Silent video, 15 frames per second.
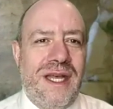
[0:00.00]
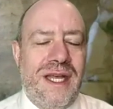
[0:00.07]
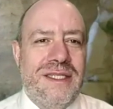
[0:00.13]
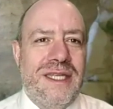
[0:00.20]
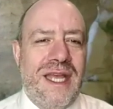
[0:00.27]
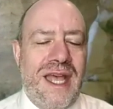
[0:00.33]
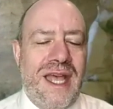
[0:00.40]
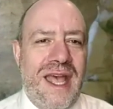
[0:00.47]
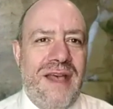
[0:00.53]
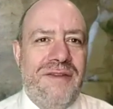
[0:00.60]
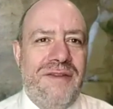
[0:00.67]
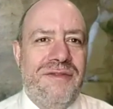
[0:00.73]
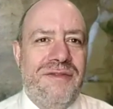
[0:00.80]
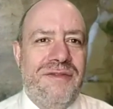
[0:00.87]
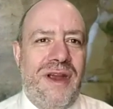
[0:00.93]
to have
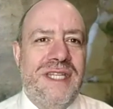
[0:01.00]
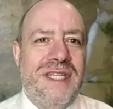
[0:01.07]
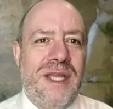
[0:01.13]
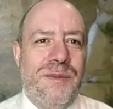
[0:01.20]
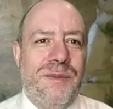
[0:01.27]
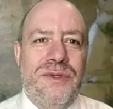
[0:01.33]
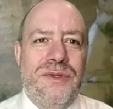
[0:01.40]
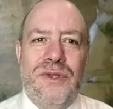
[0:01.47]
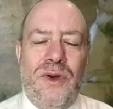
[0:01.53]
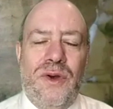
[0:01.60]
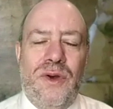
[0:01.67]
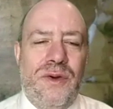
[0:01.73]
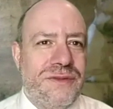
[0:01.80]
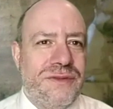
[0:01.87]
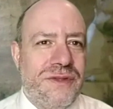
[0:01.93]
our tables
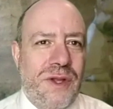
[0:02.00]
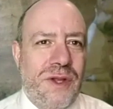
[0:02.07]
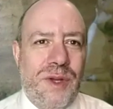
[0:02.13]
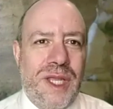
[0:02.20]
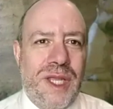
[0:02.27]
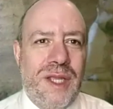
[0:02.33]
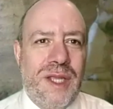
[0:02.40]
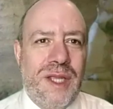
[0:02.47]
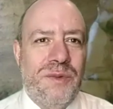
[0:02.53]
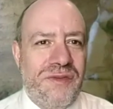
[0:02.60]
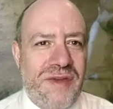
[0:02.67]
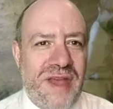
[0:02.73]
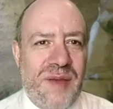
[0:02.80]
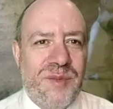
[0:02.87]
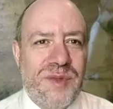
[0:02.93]
overflowing with
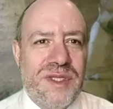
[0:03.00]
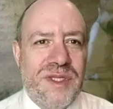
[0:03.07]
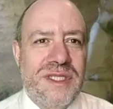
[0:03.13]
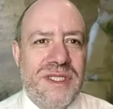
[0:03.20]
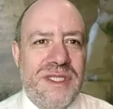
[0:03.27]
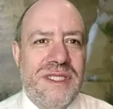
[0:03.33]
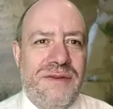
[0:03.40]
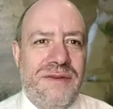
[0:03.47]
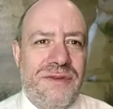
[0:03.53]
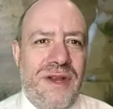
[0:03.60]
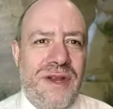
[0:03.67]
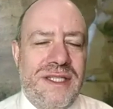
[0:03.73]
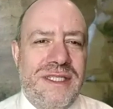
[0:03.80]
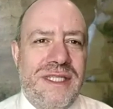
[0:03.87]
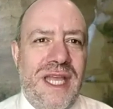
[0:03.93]
families and
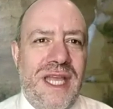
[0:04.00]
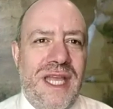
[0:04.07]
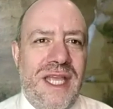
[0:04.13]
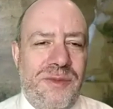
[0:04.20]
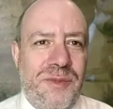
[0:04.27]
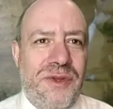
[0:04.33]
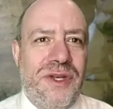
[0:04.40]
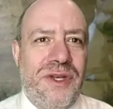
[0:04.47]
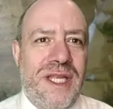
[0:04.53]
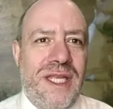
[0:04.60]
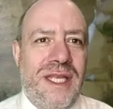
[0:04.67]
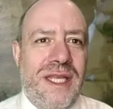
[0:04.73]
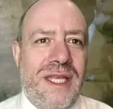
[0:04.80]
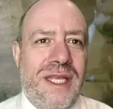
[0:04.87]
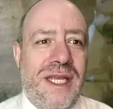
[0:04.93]
friends and
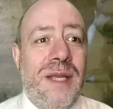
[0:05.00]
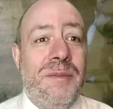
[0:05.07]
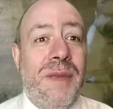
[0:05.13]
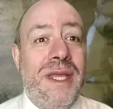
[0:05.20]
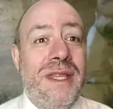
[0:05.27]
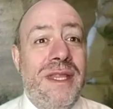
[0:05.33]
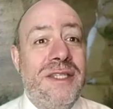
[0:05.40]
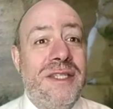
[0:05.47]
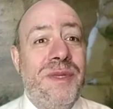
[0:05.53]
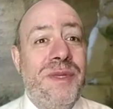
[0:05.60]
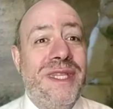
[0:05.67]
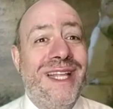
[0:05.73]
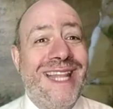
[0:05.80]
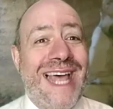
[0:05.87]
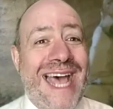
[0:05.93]
community. May this be
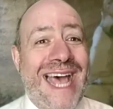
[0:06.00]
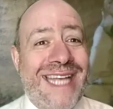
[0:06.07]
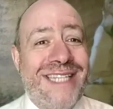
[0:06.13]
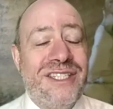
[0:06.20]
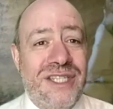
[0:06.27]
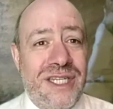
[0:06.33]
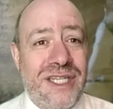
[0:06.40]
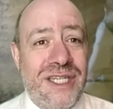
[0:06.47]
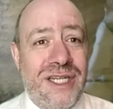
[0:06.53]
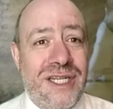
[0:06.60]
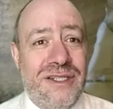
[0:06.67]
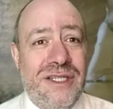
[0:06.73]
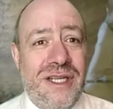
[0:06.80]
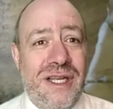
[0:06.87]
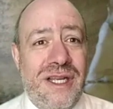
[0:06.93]
the last year
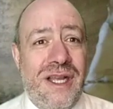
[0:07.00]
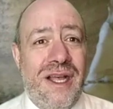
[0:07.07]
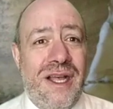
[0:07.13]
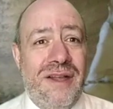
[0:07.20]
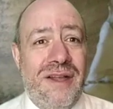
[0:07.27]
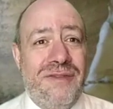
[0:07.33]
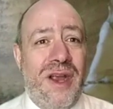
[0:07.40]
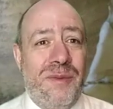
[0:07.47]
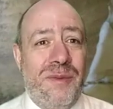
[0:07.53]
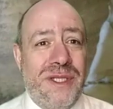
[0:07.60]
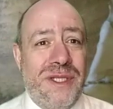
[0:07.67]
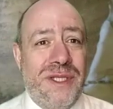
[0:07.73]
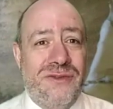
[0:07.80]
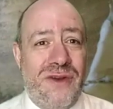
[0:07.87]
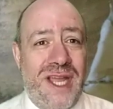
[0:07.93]
of our
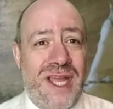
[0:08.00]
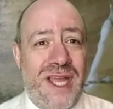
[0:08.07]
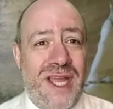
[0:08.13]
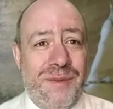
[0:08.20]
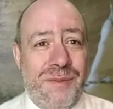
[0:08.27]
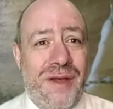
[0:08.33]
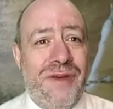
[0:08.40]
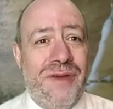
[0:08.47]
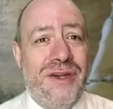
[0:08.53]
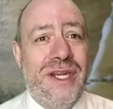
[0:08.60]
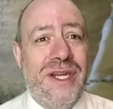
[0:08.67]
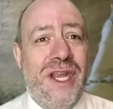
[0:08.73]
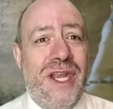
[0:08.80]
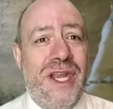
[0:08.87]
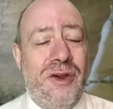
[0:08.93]
Mitzrayim, of our
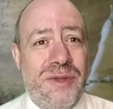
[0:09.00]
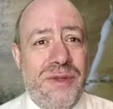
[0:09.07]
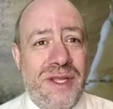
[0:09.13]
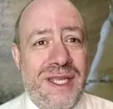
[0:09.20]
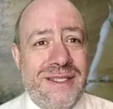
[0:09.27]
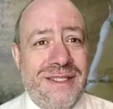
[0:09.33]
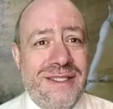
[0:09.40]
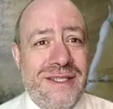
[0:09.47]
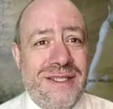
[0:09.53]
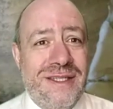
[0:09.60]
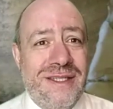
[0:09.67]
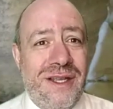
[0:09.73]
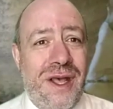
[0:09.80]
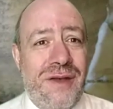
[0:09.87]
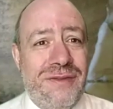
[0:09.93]
narrow place,
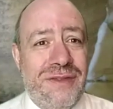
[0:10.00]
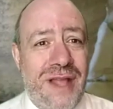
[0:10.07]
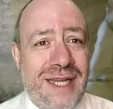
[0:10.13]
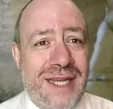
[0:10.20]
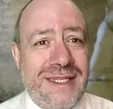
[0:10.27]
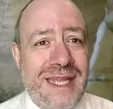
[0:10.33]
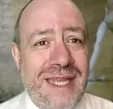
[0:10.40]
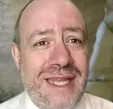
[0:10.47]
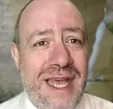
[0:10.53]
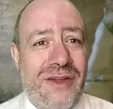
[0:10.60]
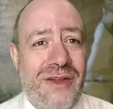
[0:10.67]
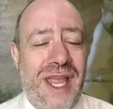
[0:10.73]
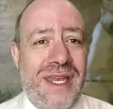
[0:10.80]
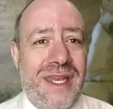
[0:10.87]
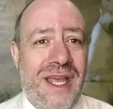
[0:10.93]
of
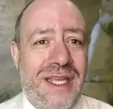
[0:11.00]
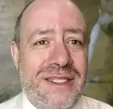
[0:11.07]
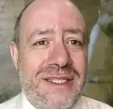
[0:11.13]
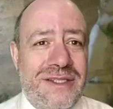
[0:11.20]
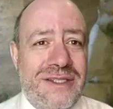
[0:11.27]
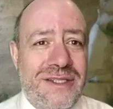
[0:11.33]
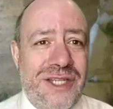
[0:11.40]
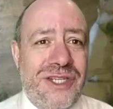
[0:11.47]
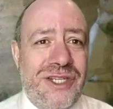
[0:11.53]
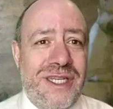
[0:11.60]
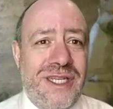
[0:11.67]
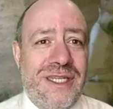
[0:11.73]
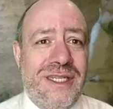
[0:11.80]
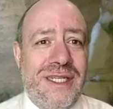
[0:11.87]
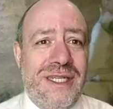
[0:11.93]
lockdown and
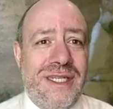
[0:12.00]
isolation,